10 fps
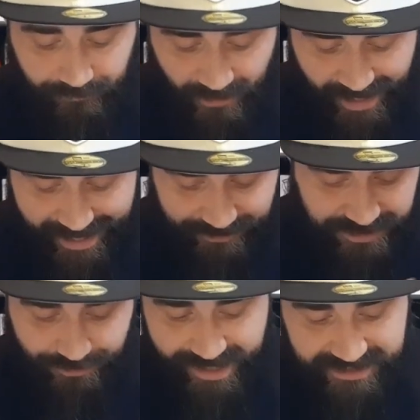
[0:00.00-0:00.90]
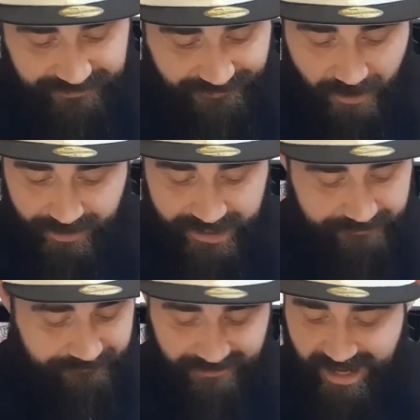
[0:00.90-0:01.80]
The screen's
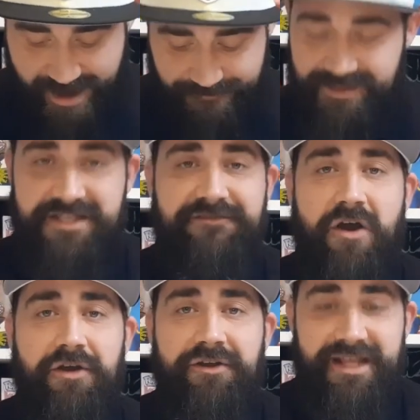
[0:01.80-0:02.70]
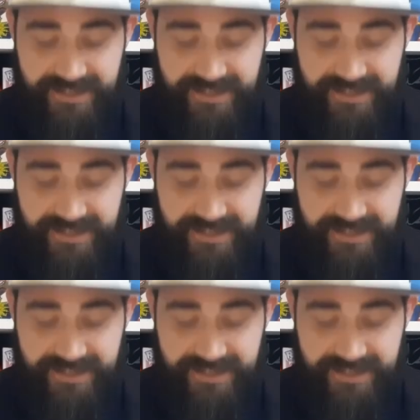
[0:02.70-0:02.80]
fine, everything's fine on it.